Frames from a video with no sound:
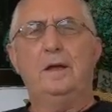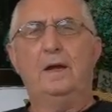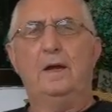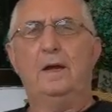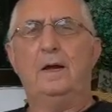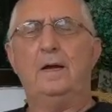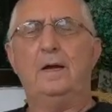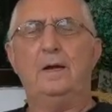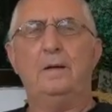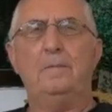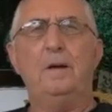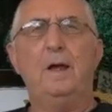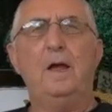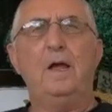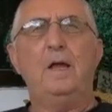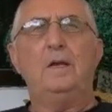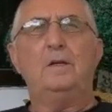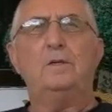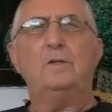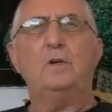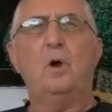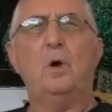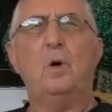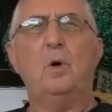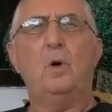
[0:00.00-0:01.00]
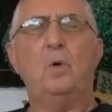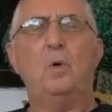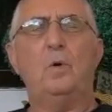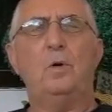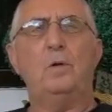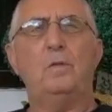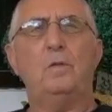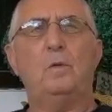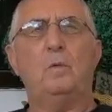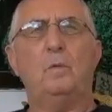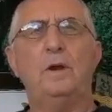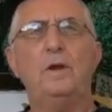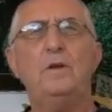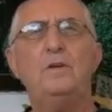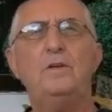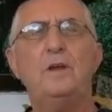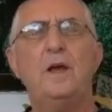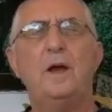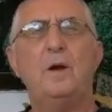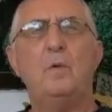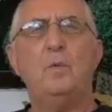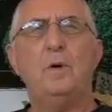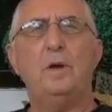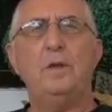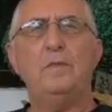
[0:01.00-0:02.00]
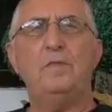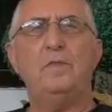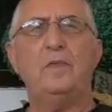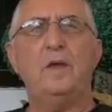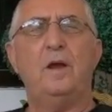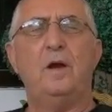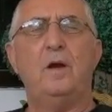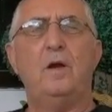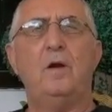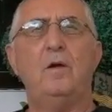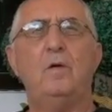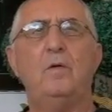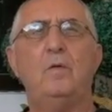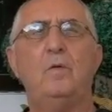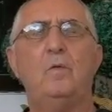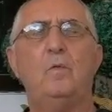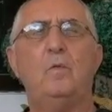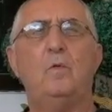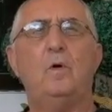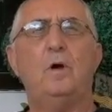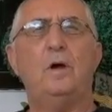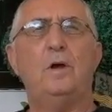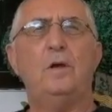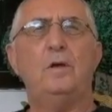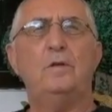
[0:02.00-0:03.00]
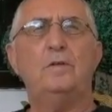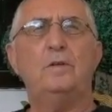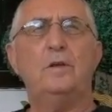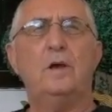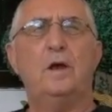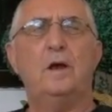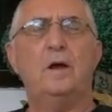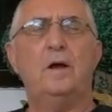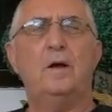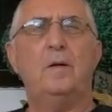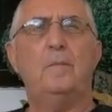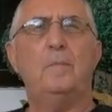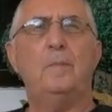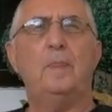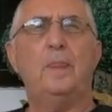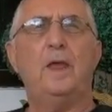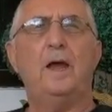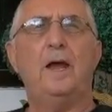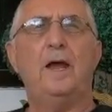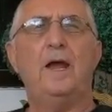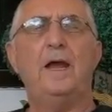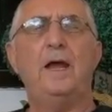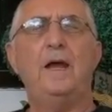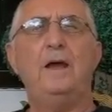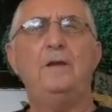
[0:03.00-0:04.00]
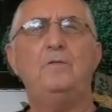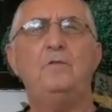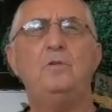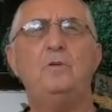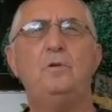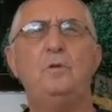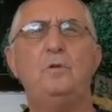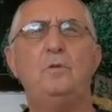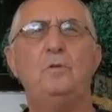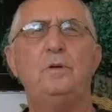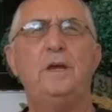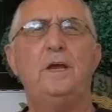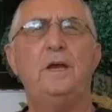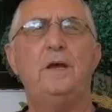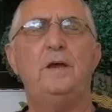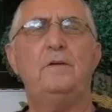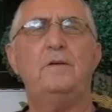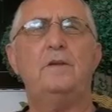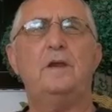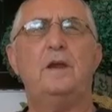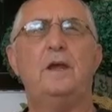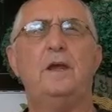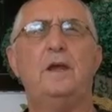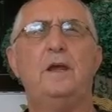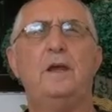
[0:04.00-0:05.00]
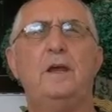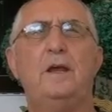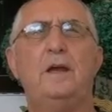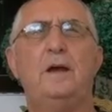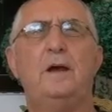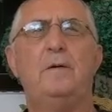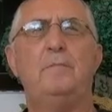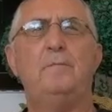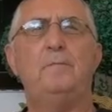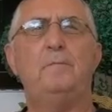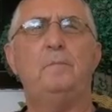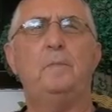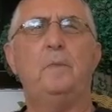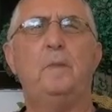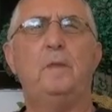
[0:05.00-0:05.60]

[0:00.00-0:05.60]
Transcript: Uh, so the reason I went there was uh, I had to get a uh,